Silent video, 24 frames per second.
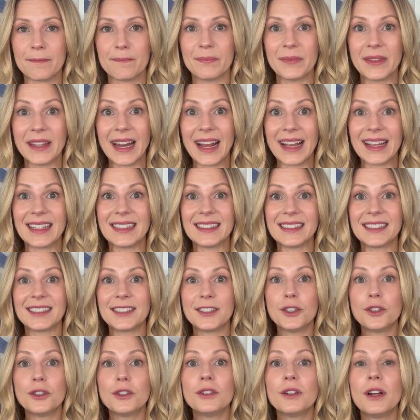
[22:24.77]
that I can
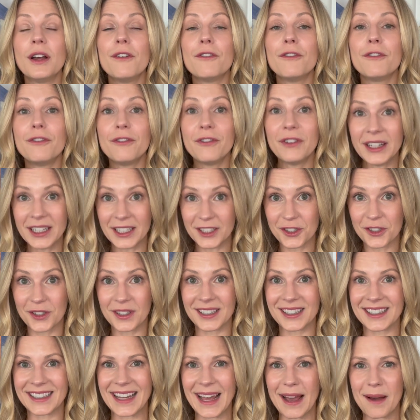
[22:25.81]
still finish the
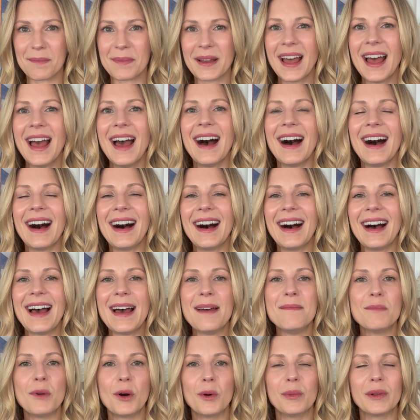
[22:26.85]
step
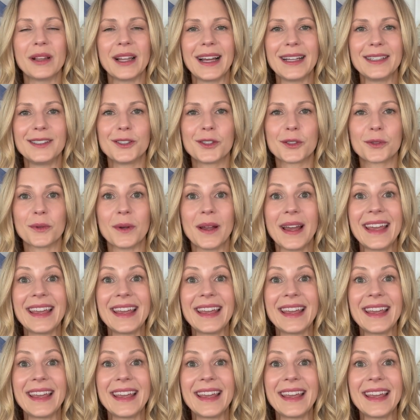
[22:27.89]
and mobilize through it.